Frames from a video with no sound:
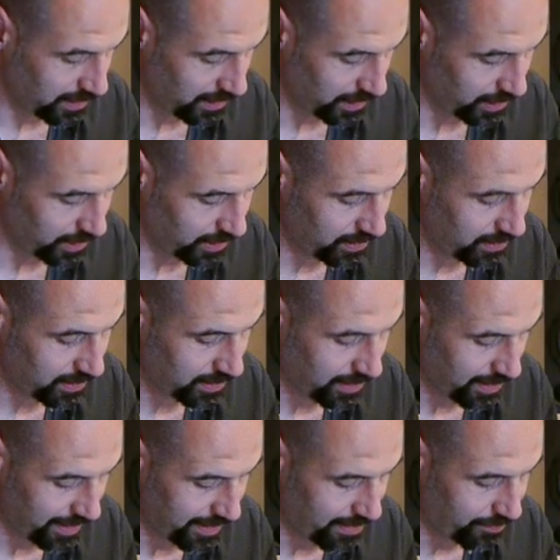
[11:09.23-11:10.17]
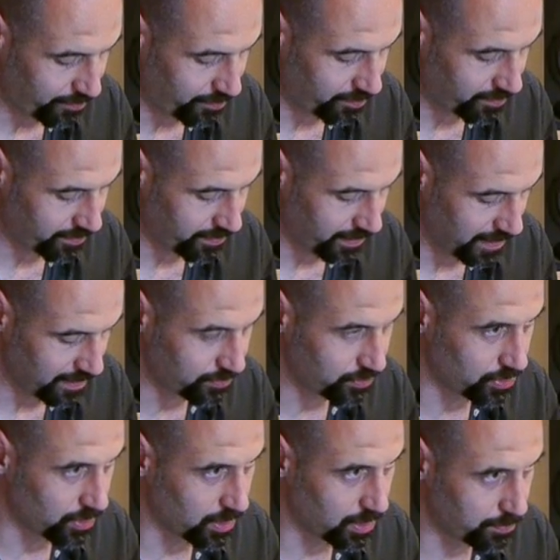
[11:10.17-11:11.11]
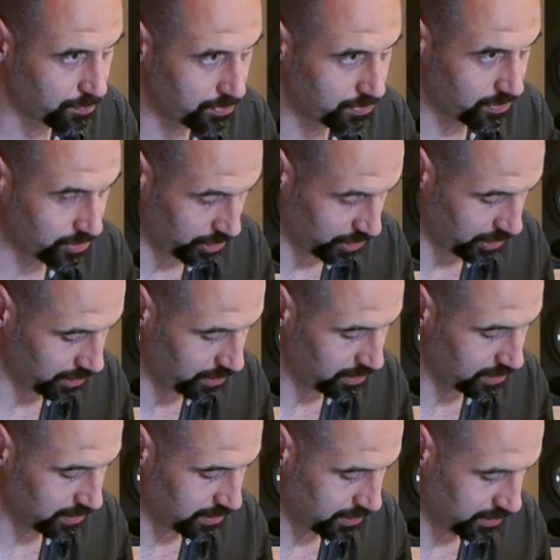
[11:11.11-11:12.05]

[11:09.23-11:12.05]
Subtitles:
E, F, F sharp, G,